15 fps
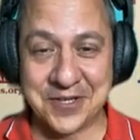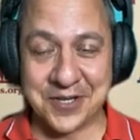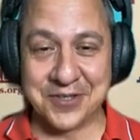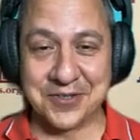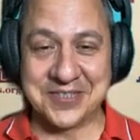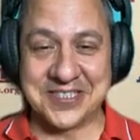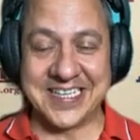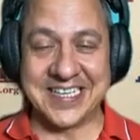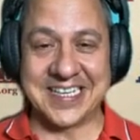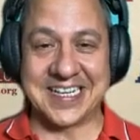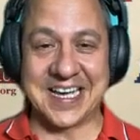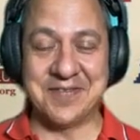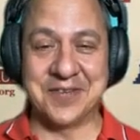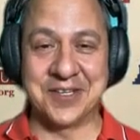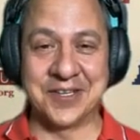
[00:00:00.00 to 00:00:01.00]
with our Lieutenant
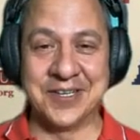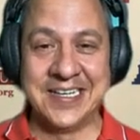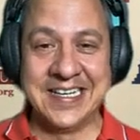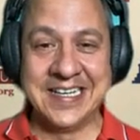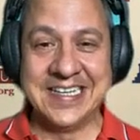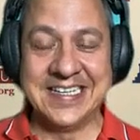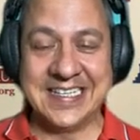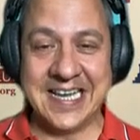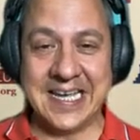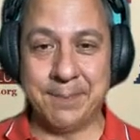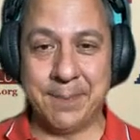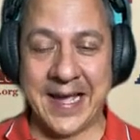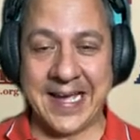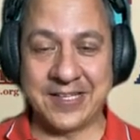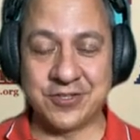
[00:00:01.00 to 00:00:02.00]
Governor,
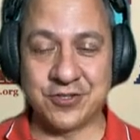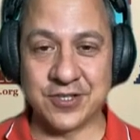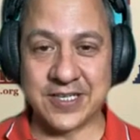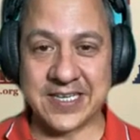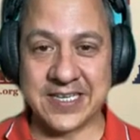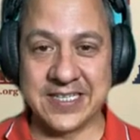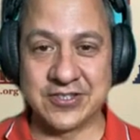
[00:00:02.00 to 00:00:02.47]
Dan Patrick.